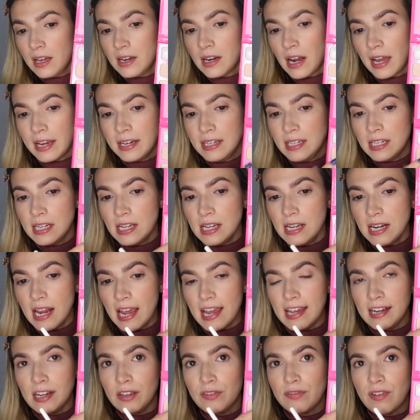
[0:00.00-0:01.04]

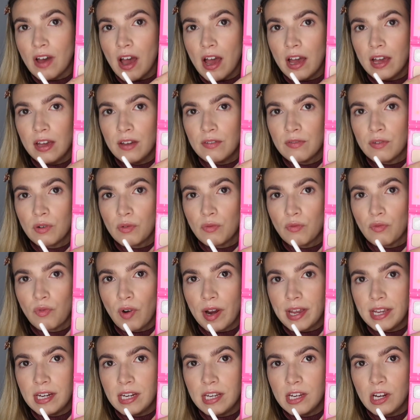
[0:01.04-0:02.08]
1985
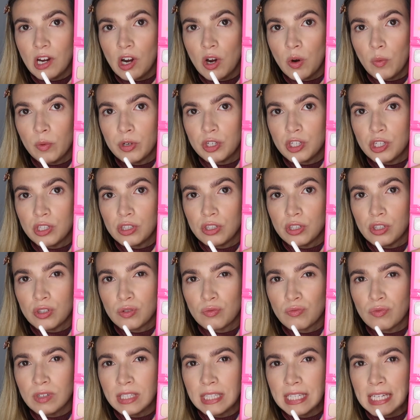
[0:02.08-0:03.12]
right here which is
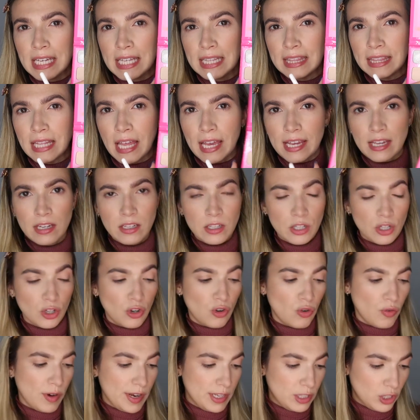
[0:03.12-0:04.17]
this really light
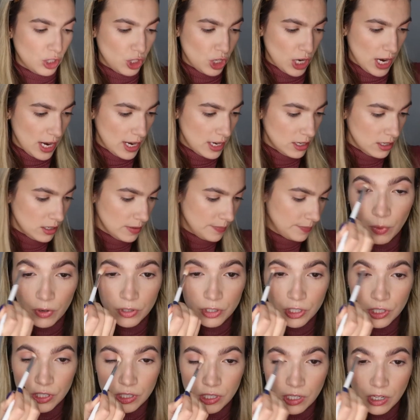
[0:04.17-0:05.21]
crease shade
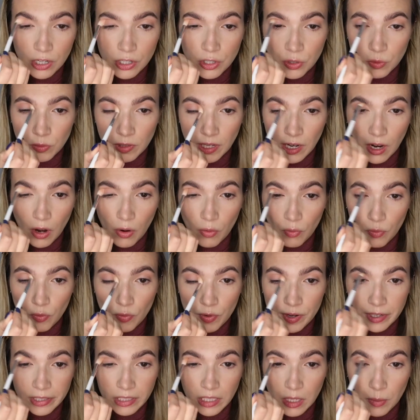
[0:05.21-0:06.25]
we're just gonna do like a
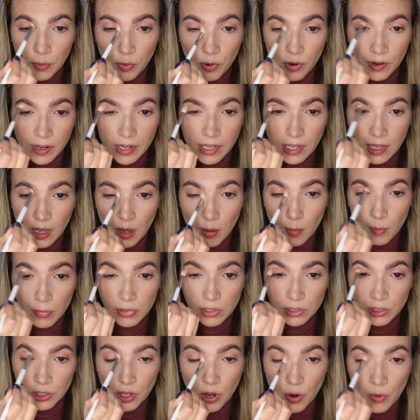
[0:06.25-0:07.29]
really pretty
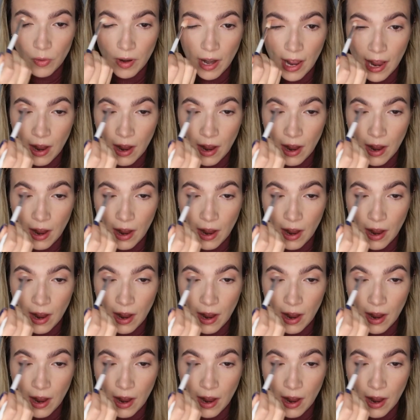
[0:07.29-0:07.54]
blown